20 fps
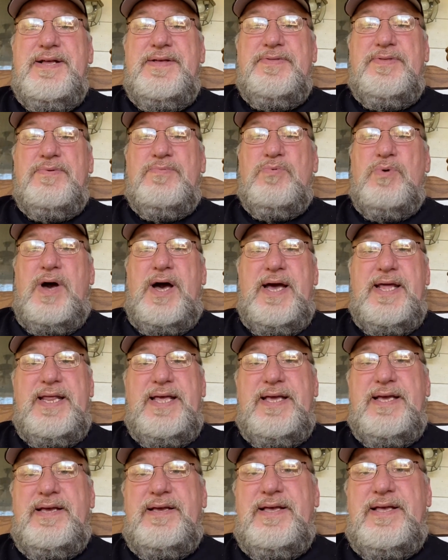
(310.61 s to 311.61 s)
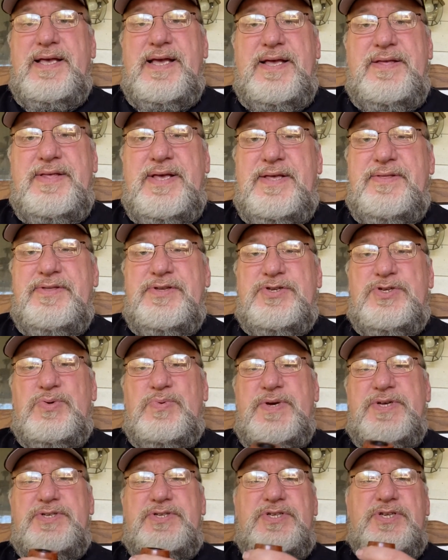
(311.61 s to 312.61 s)
the writing and the
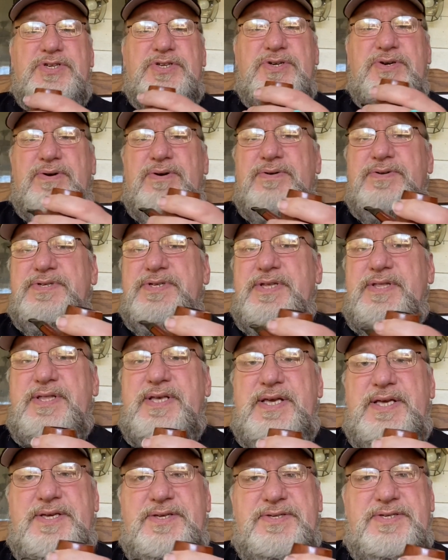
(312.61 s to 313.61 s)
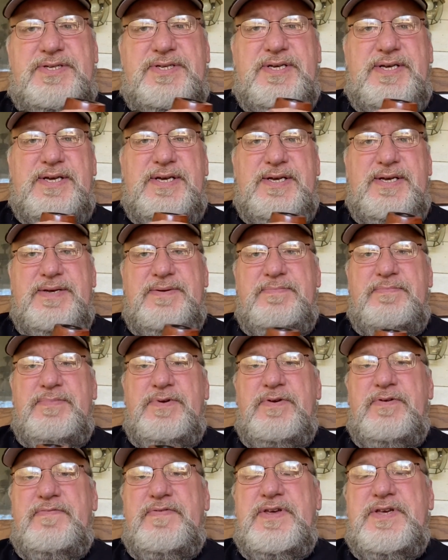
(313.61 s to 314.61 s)
twists and turns in these
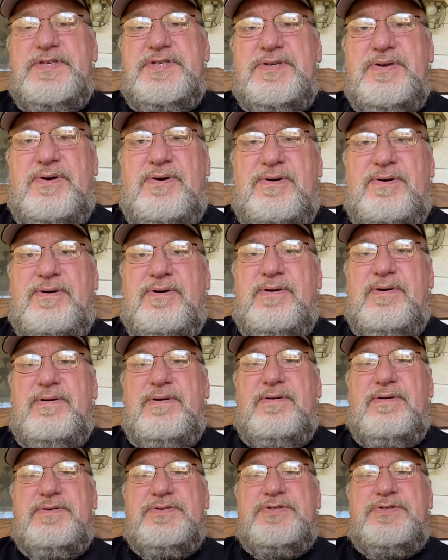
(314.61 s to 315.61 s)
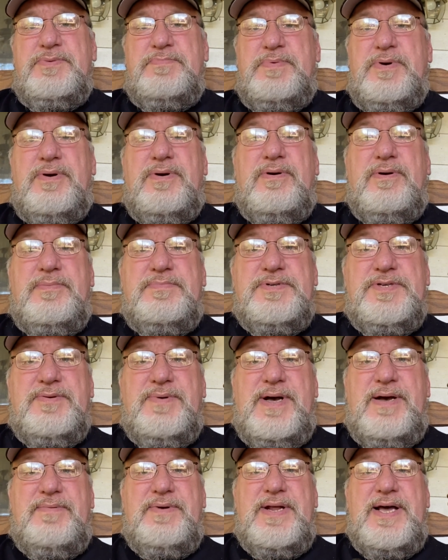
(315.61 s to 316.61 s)
movies are superb. So
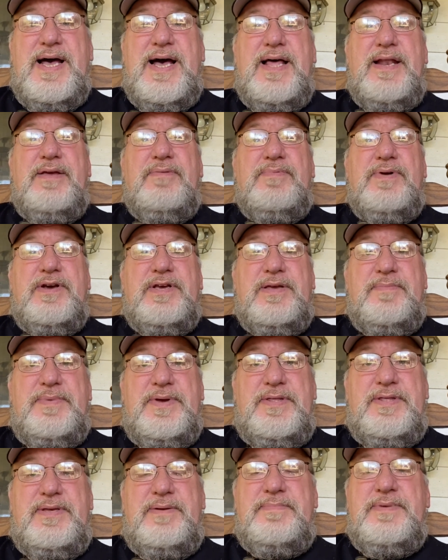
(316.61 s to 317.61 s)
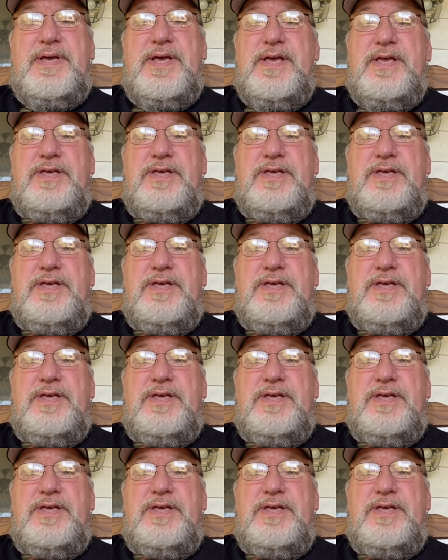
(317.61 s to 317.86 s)
I would highly recommend them.